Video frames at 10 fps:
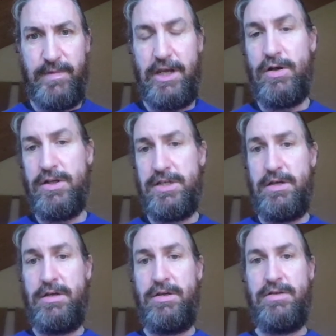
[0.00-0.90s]
You can
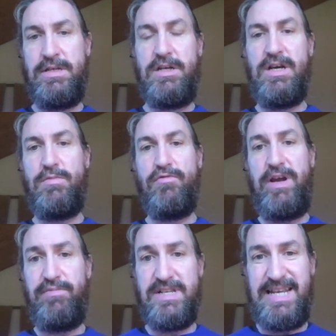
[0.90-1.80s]
also use the term
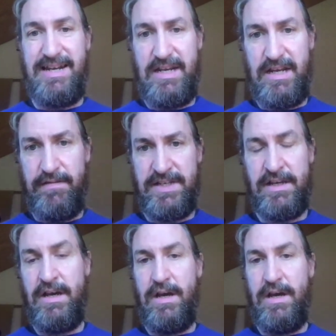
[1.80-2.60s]
representatives